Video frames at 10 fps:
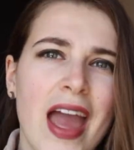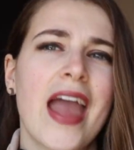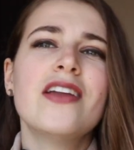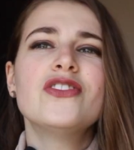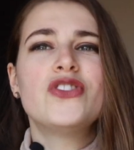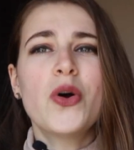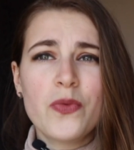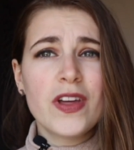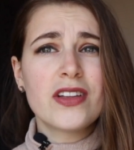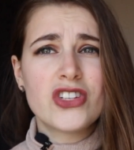And don't
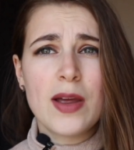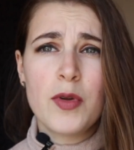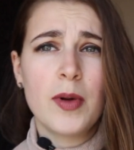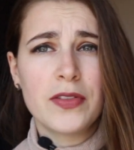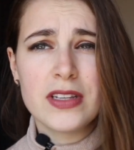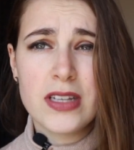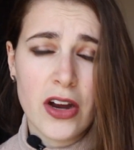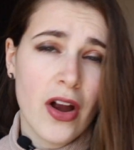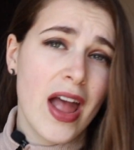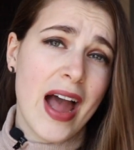feel ashamed about this
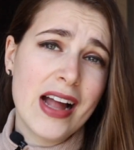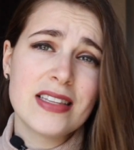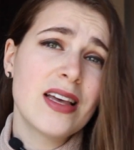here. At